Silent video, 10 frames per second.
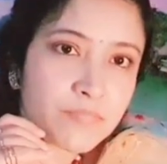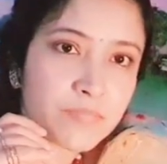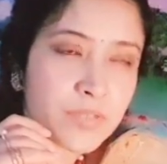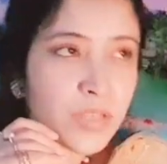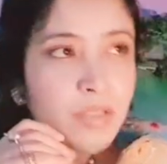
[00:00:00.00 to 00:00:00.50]

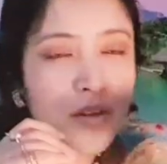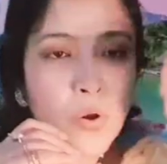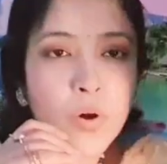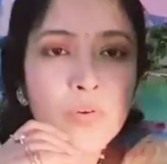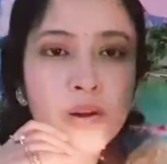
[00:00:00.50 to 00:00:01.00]
in the
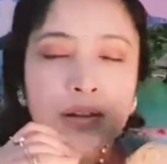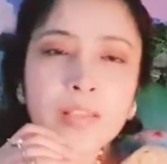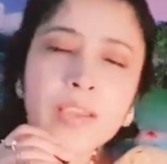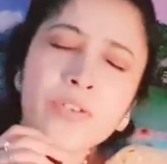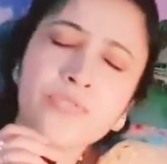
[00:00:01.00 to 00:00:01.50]
long run, they
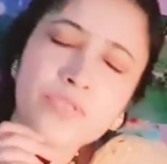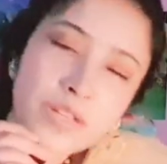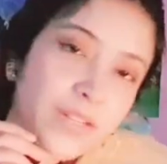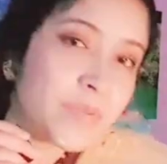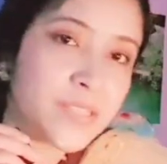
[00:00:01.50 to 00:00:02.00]
can
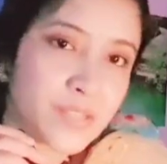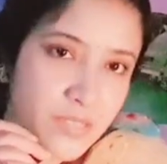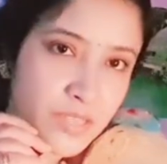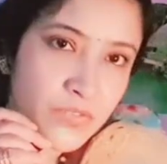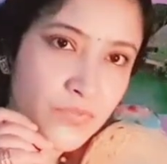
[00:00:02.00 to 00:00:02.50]
really be
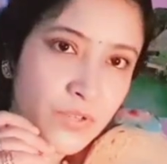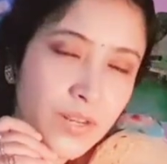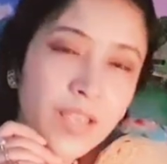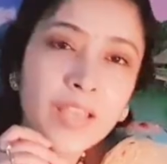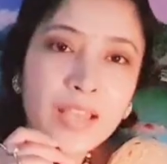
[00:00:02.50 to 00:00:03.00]
successful
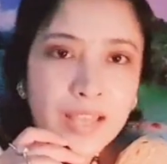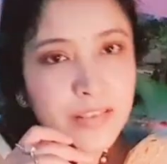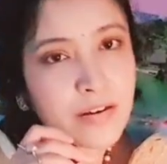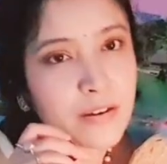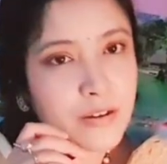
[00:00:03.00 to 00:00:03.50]
in
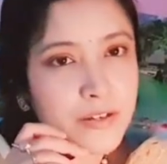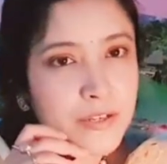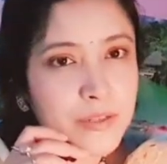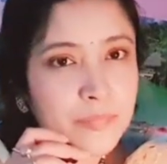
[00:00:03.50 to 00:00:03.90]
their career.